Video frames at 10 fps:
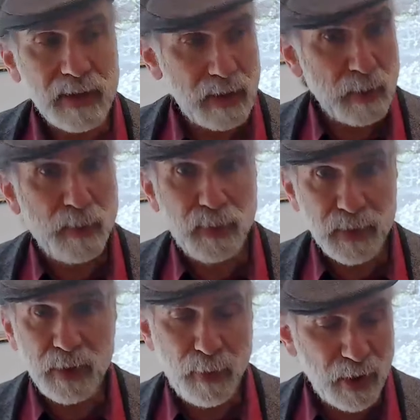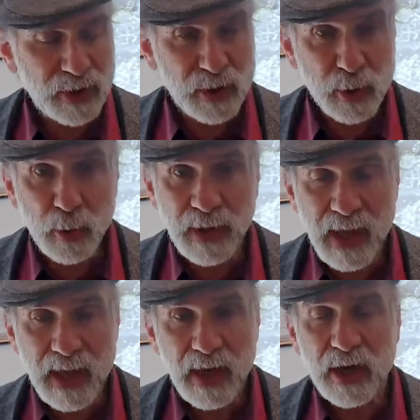You yeah. you put a tool
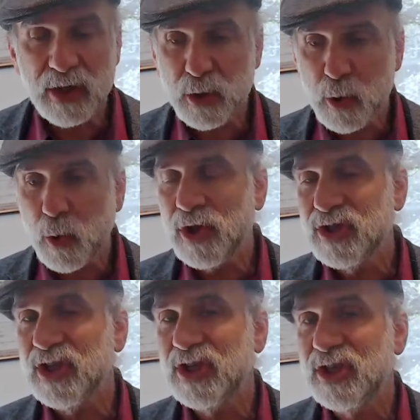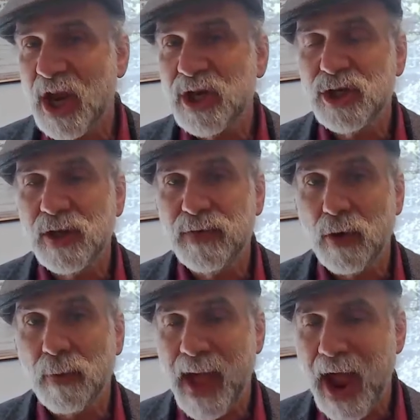in, and a tool is an extension of
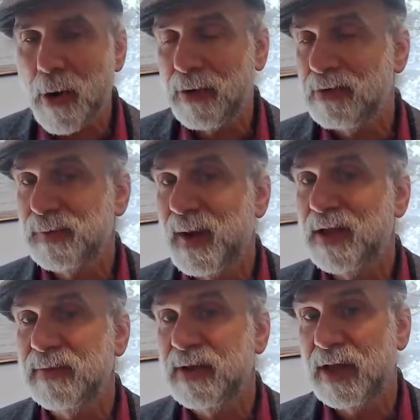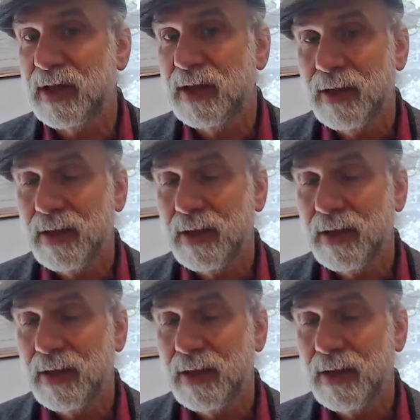your power and responsibility.